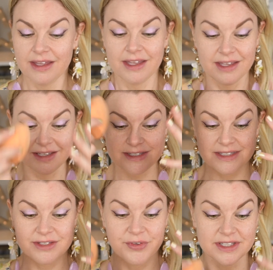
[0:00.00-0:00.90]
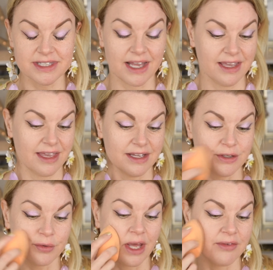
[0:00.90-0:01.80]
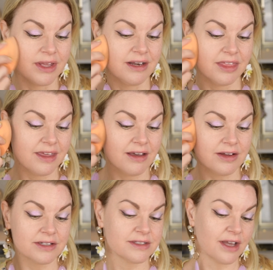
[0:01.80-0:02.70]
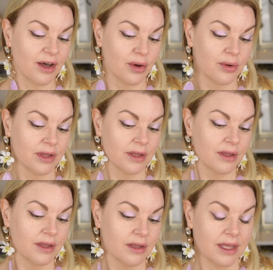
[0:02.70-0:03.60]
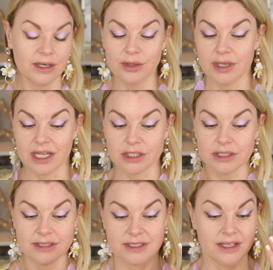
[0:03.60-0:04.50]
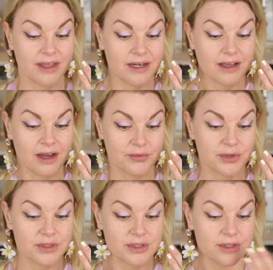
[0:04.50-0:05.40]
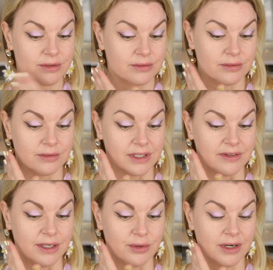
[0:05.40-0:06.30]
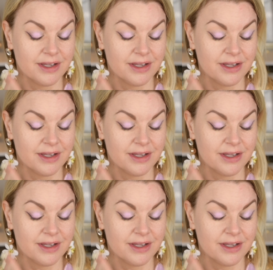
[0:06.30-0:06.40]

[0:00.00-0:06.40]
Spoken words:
It just feels like I don't have anything on. So, and you can actually see that it covers. Let's see here.